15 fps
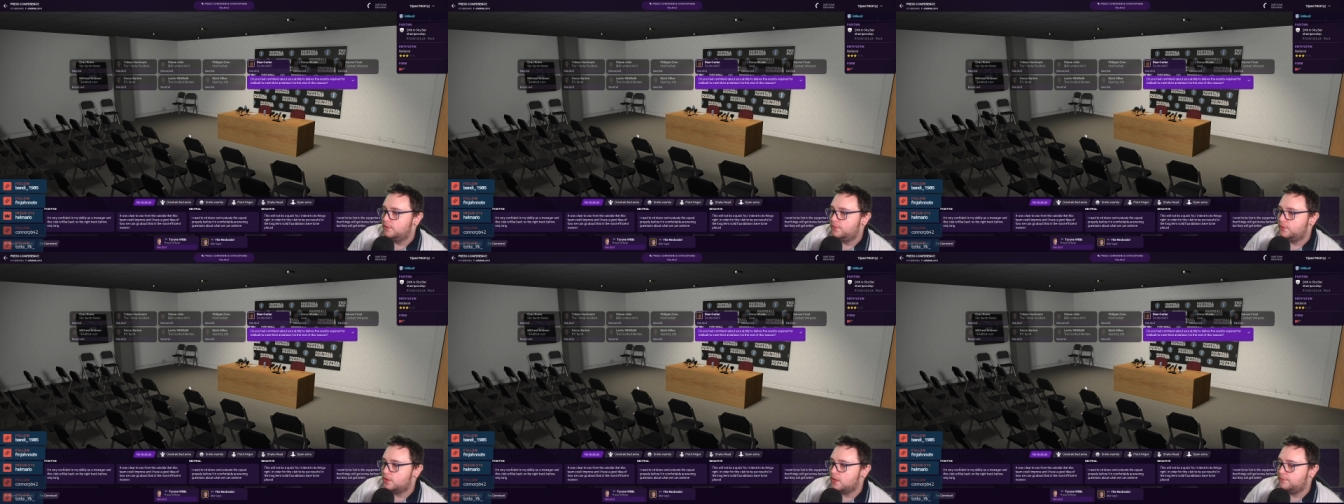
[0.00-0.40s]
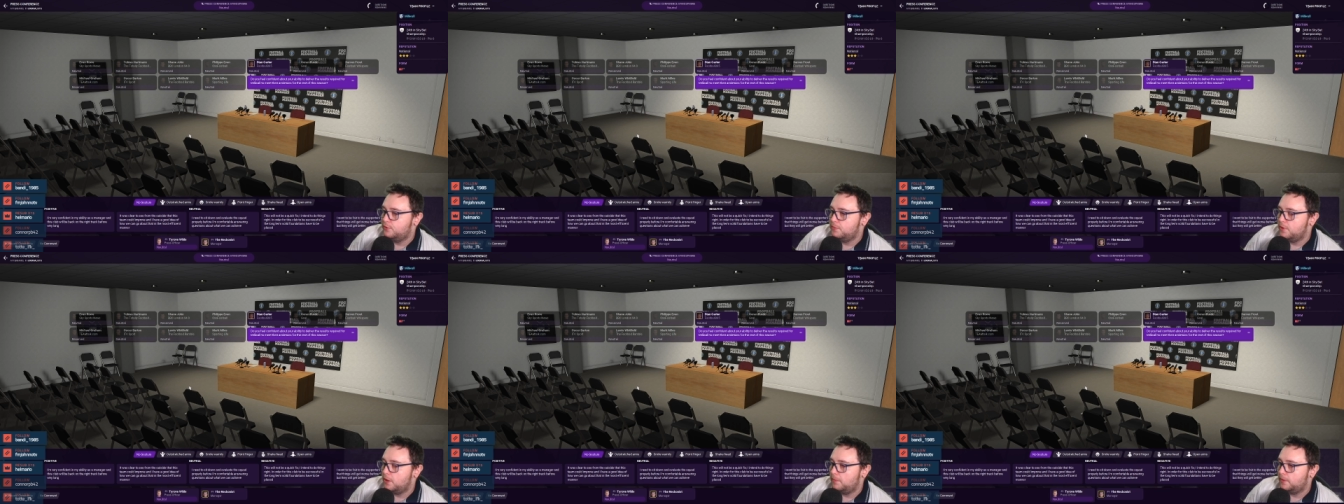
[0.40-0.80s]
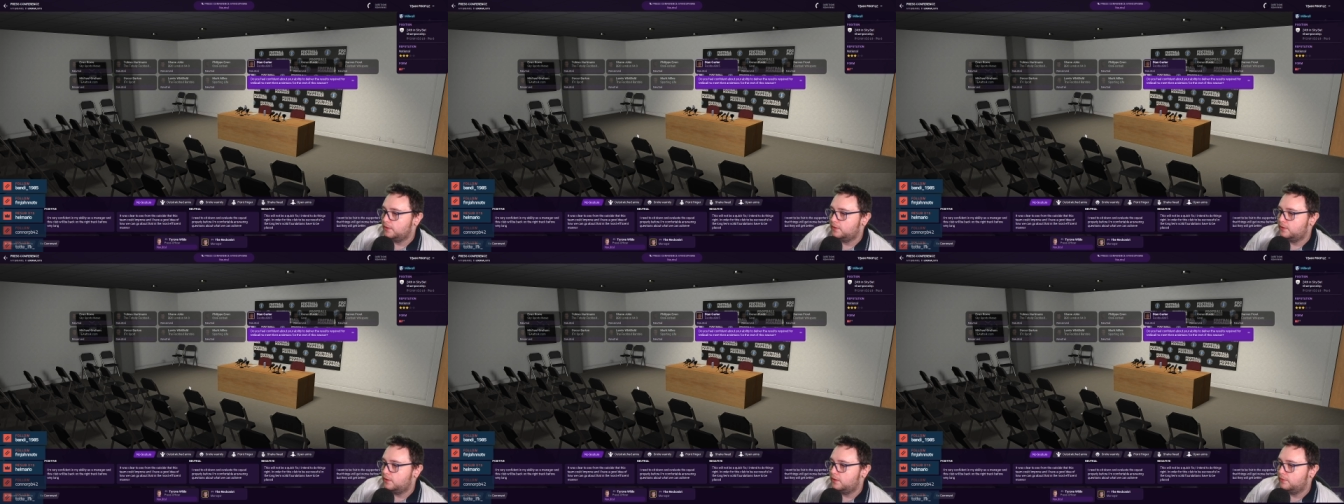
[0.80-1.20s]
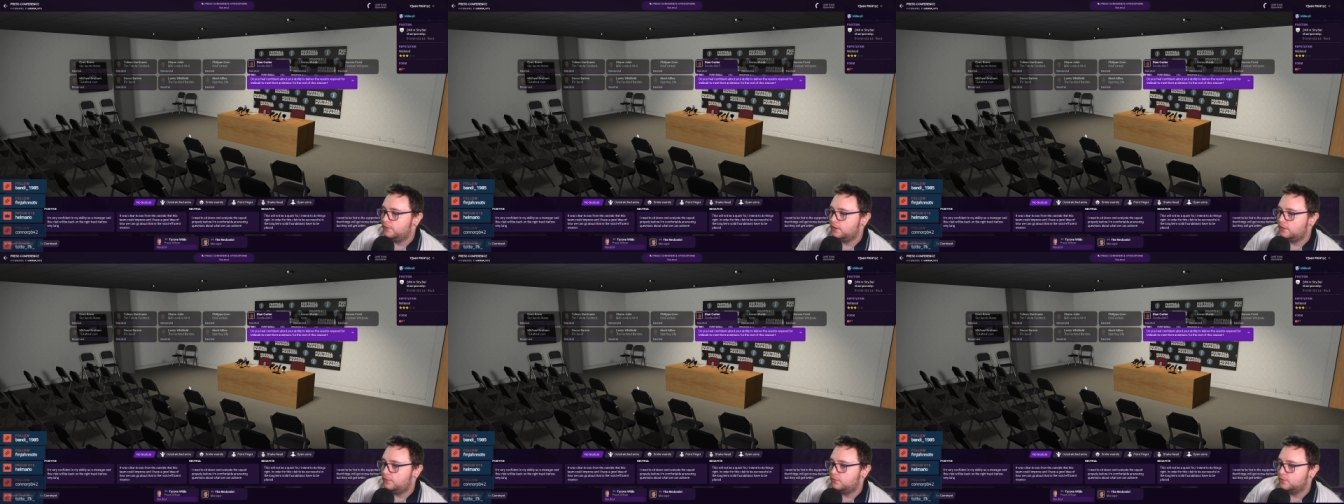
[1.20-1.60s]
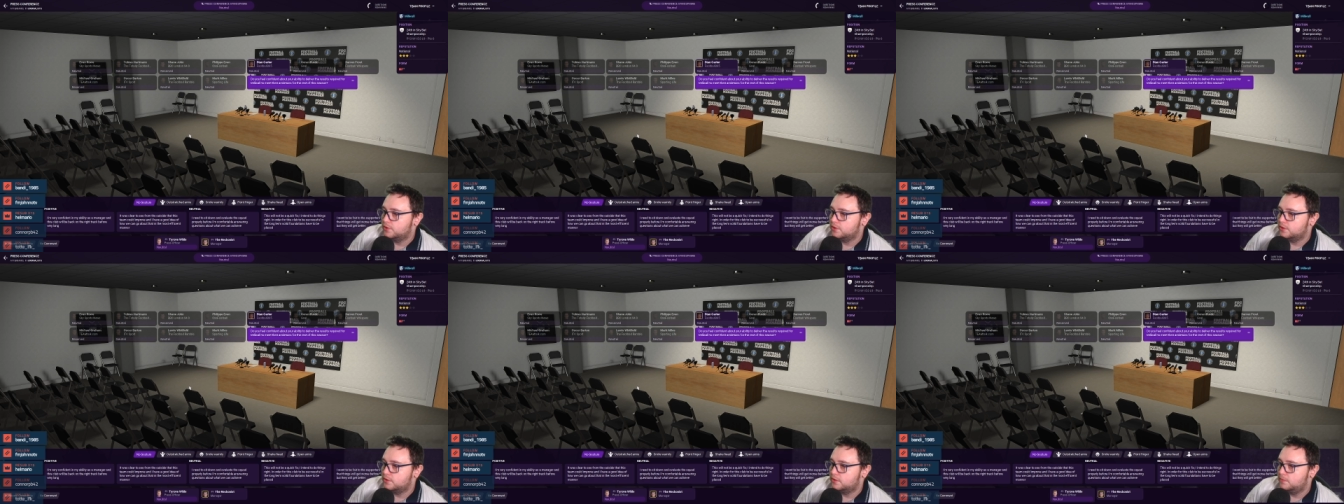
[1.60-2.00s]
Feel confident in your ability to deliver
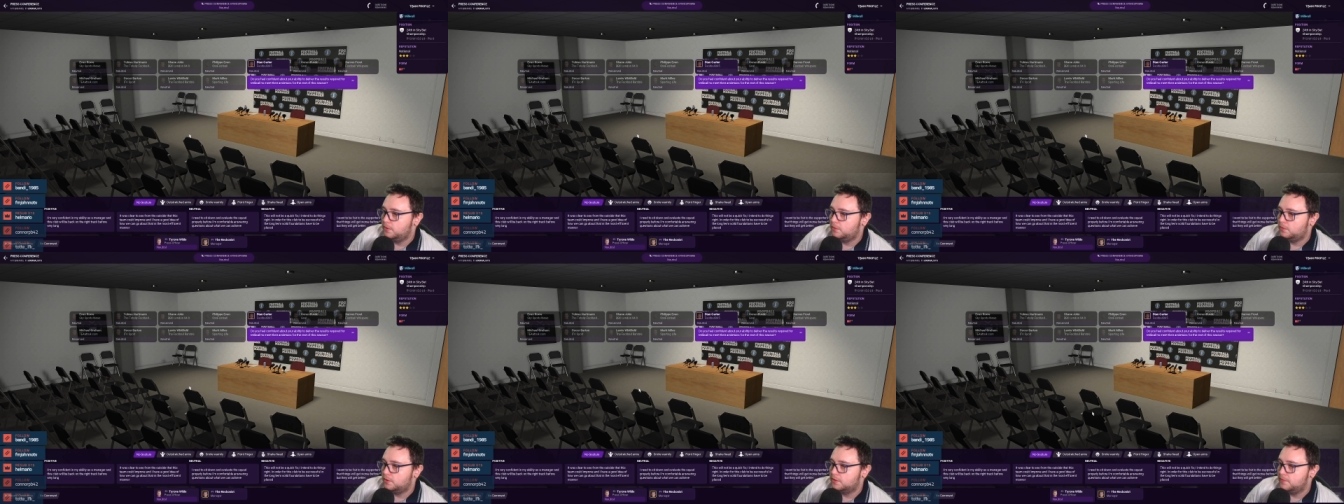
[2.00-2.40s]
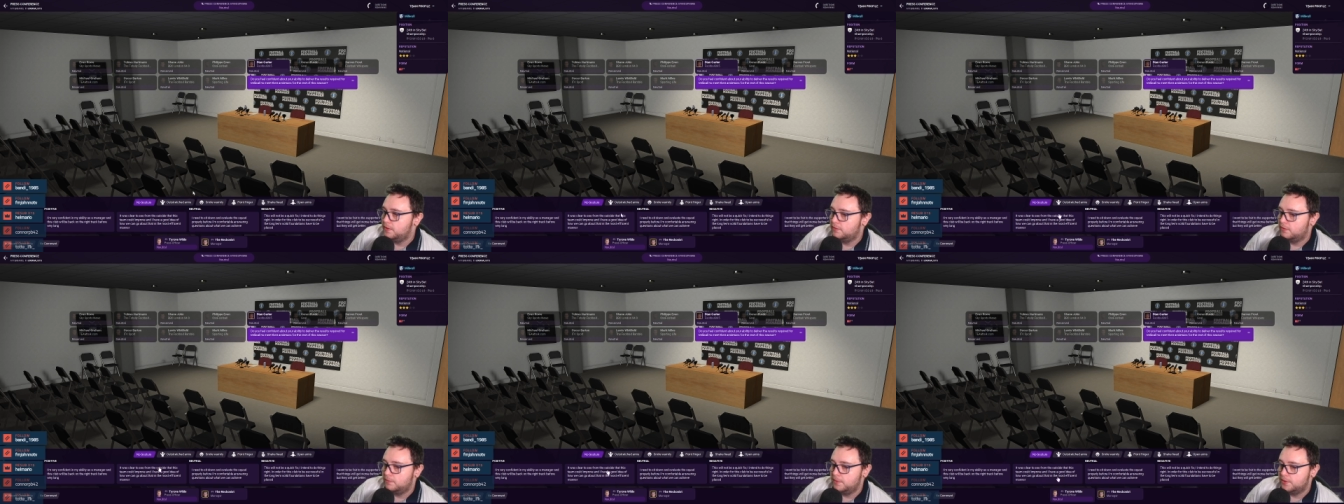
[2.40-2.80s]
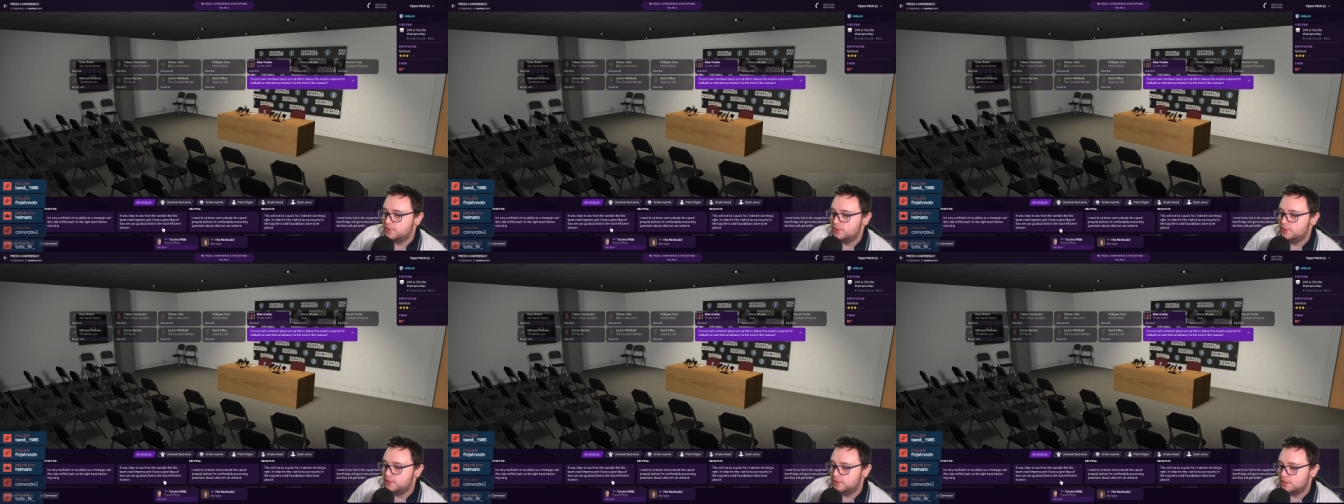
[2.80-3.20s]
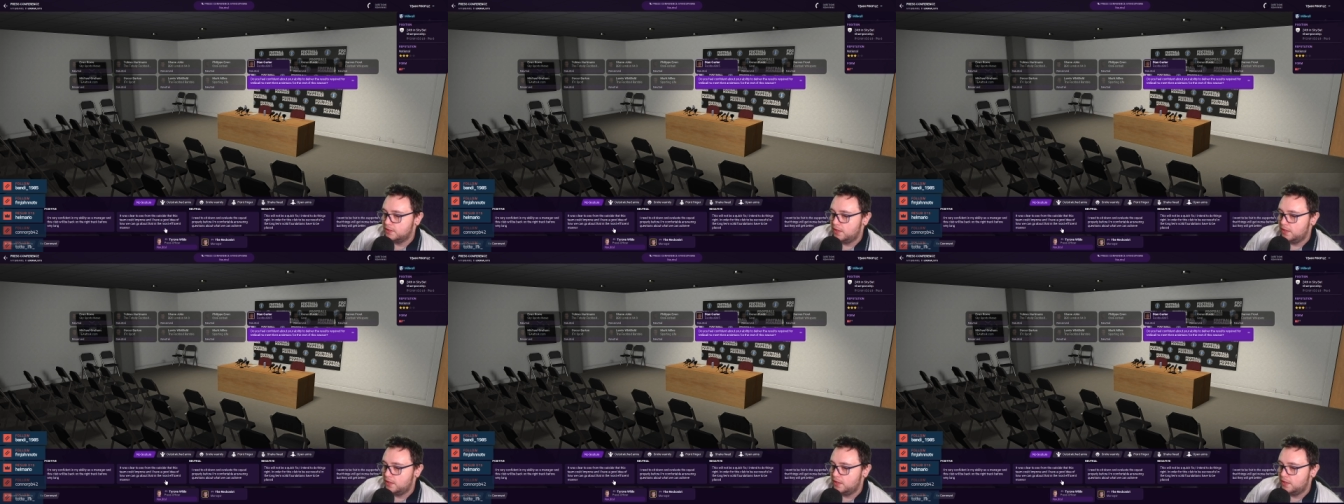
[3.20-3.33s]
results to Millwall to meet their ambitions.